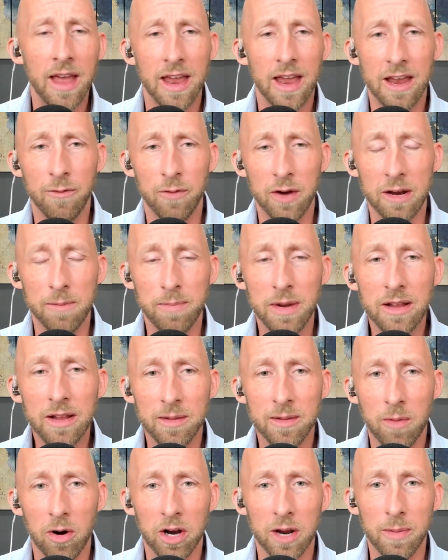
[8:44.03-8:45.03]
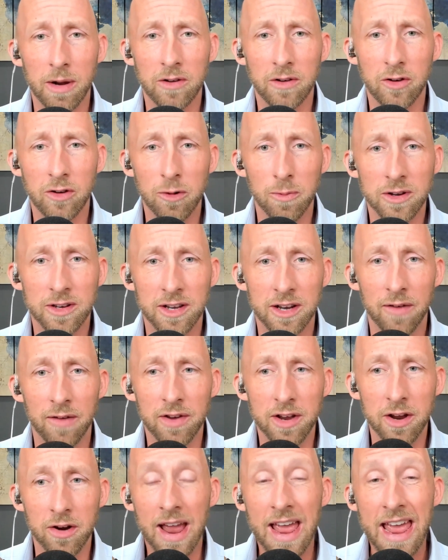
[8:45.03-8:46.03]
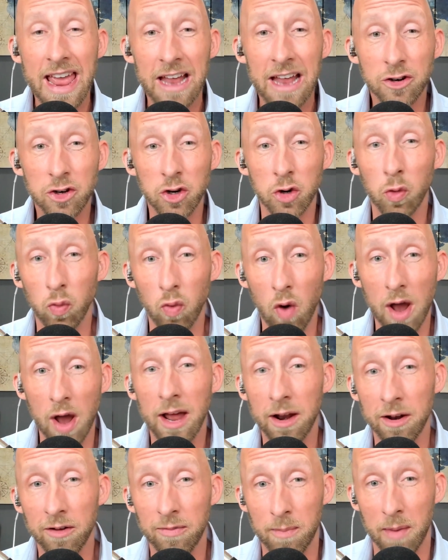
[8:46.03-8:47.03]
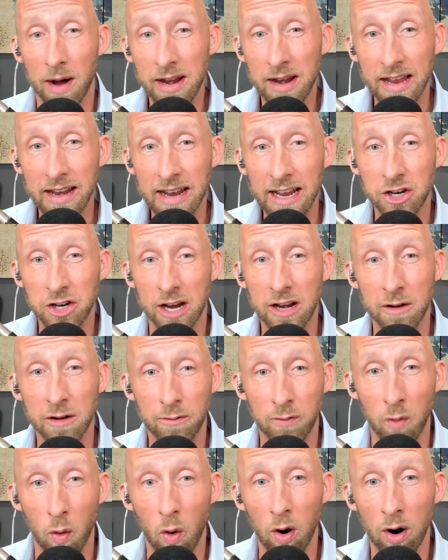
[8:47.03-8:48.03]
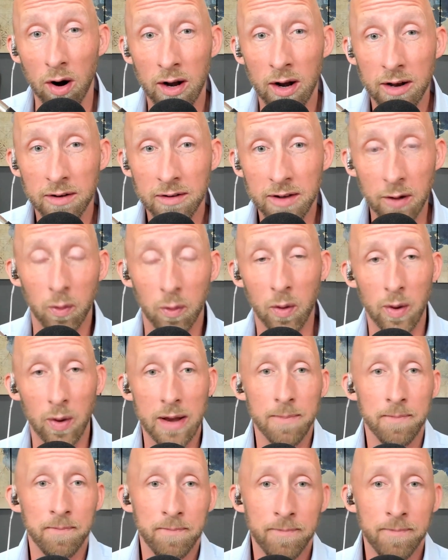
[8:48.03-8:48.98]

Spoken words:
If we can beat the market by 2% every year and you run out of money at age 84, did we win?